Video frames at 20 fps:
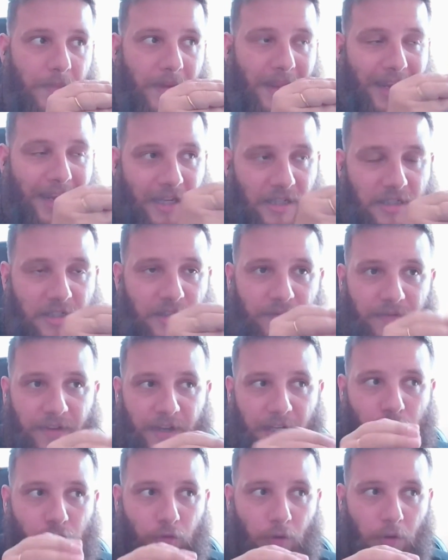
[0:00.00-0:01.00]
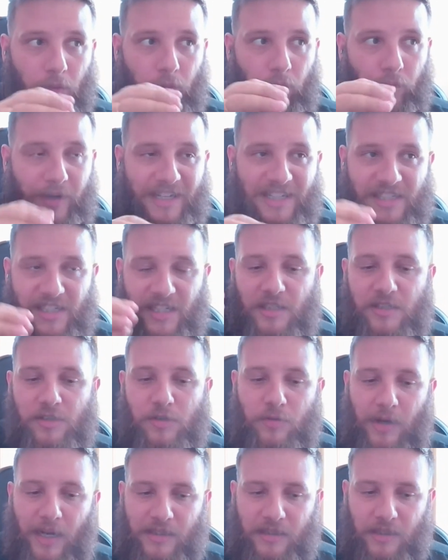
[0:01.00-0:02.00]
individual reading
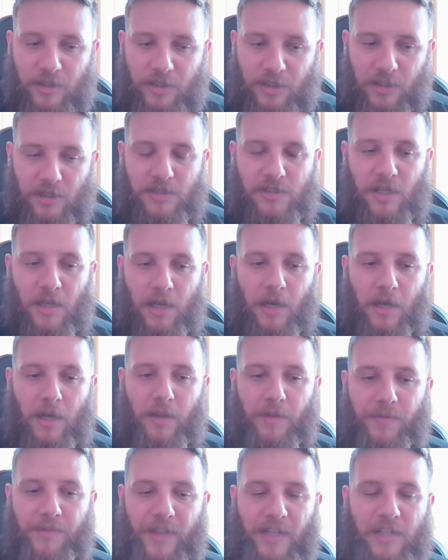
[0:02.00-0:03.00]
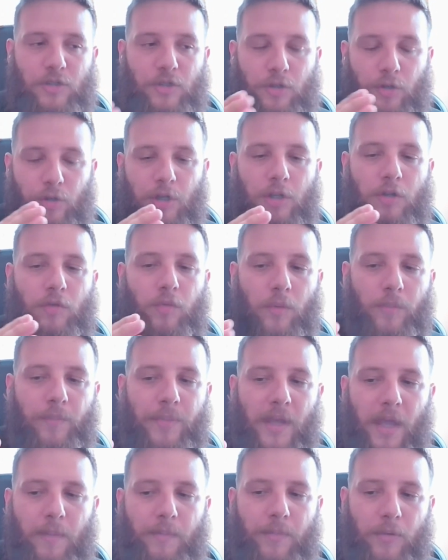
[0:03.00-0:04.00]
strategies, this student will
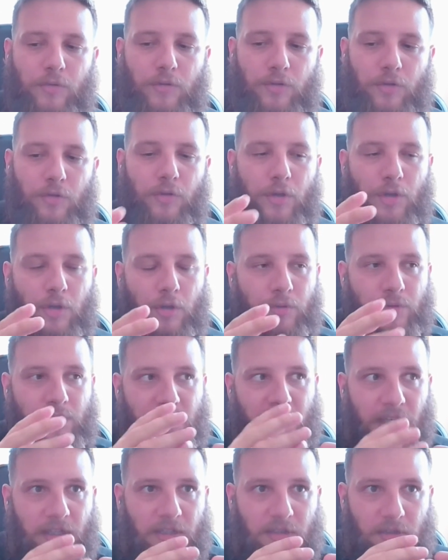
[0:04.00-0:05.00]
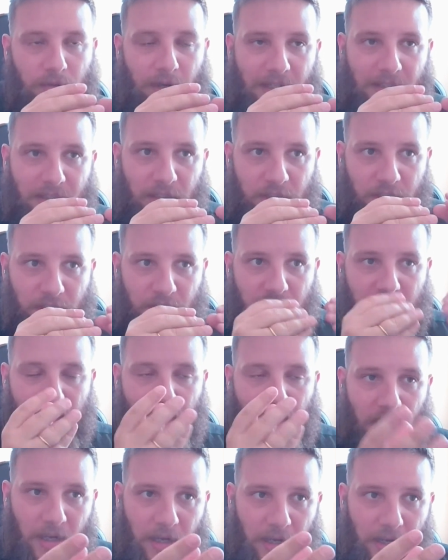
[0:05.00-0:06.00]
be able to use these
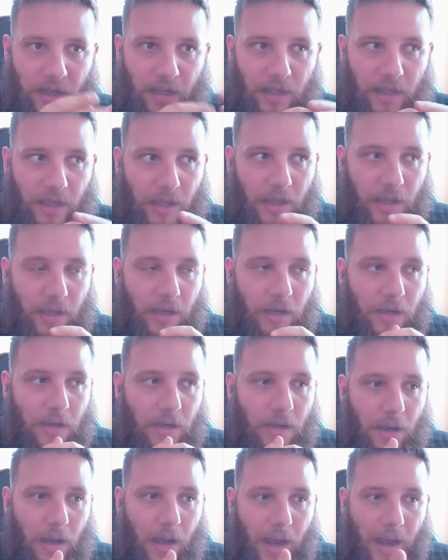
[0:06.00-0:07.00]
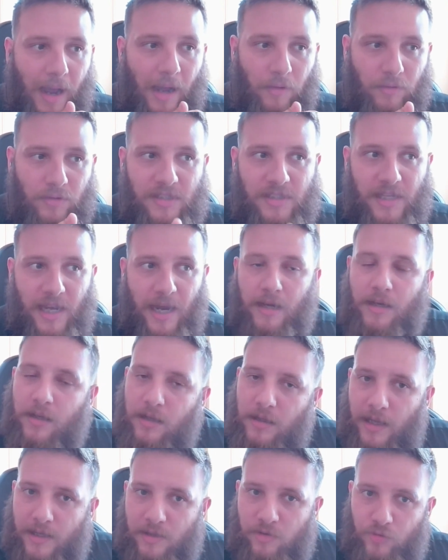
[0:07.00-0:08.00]
strategies in outside
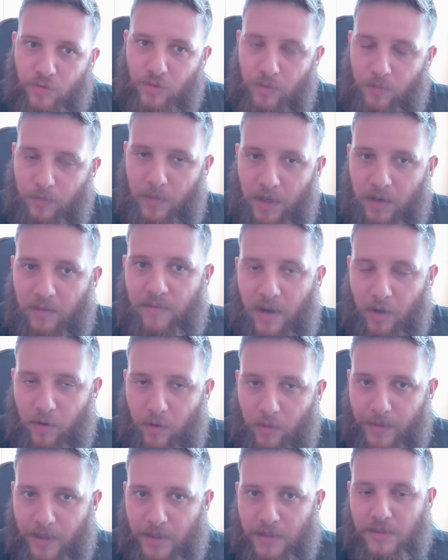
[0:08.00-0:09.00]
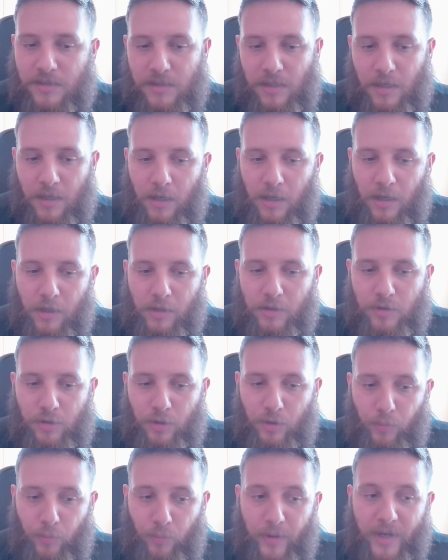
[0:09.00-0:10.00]
classroom environments
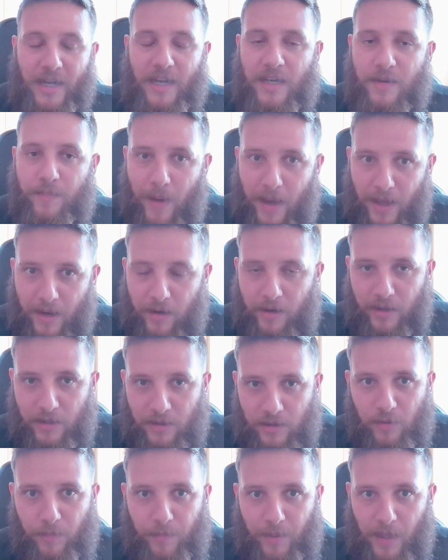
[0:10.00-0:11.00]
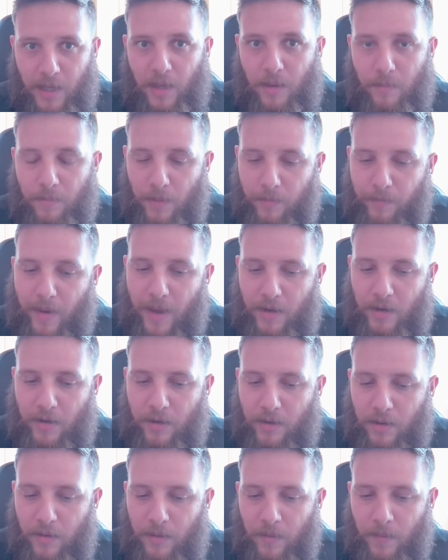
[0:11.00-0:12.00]
to read better and to become a
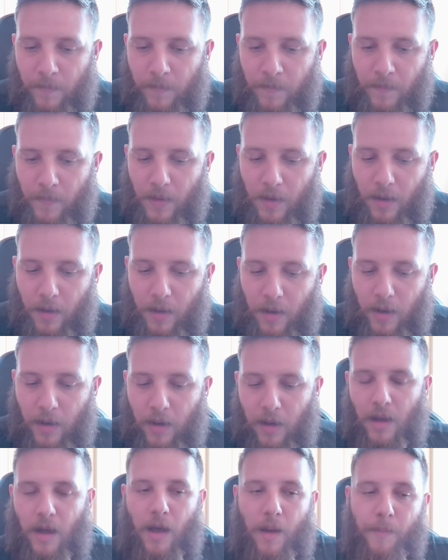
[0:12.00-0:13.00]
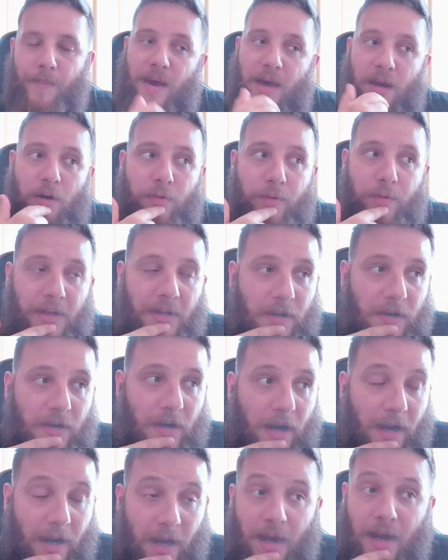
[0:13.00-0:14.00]
better
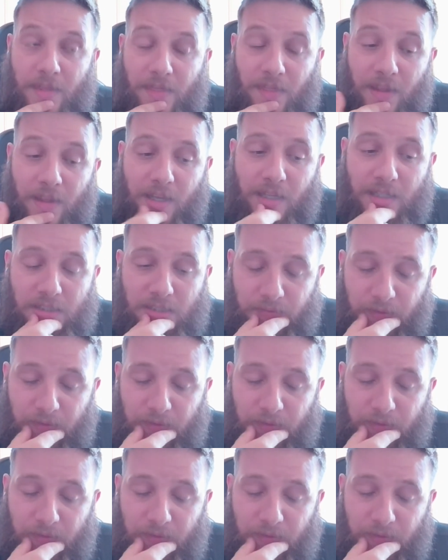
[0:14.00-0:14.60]
reader. I think it's